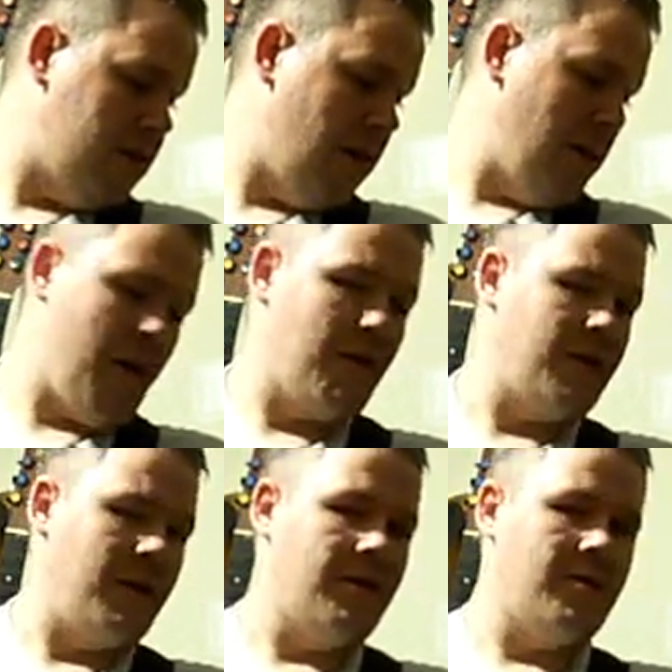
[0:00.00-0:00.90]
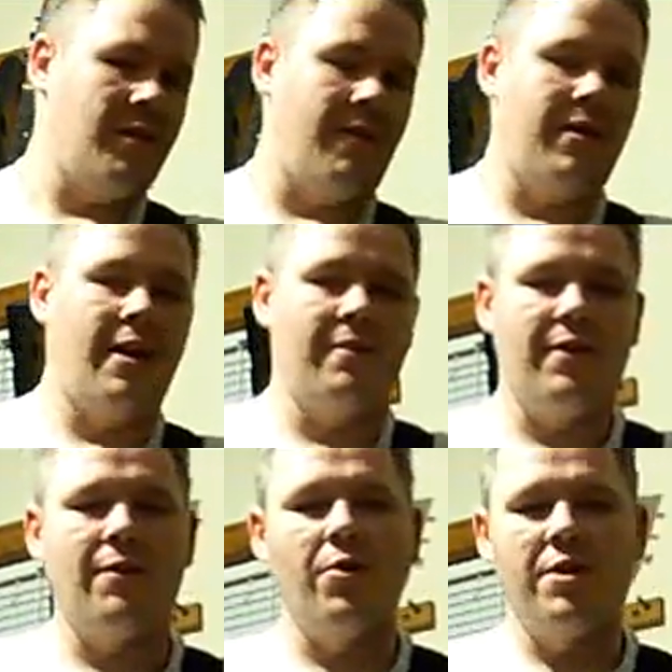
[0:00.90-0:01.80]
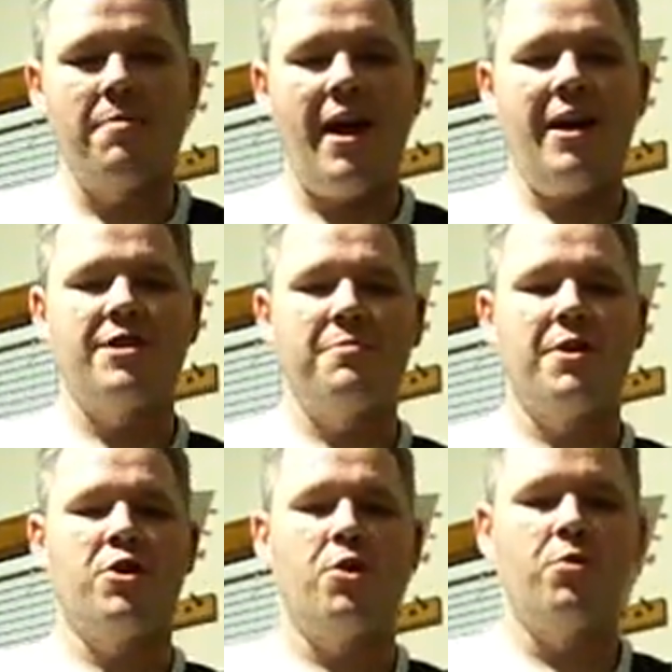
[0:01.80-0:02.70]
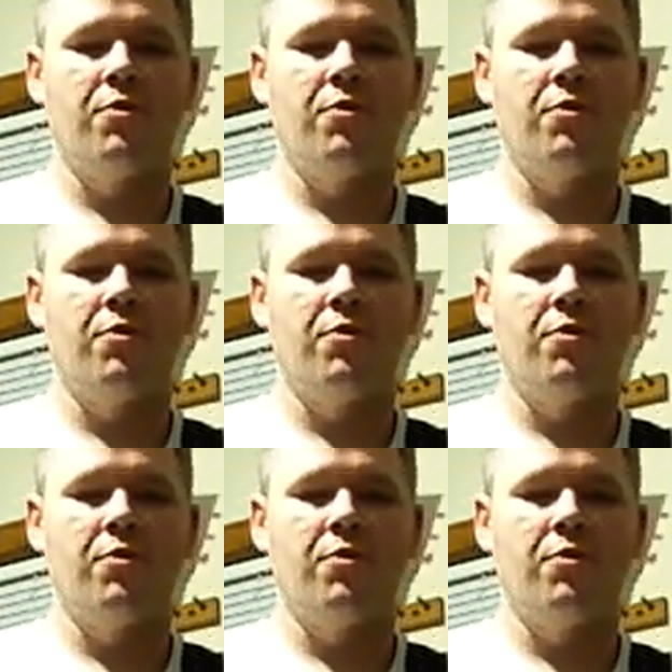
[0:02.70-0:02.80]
I'm not really I've never in the past been a huge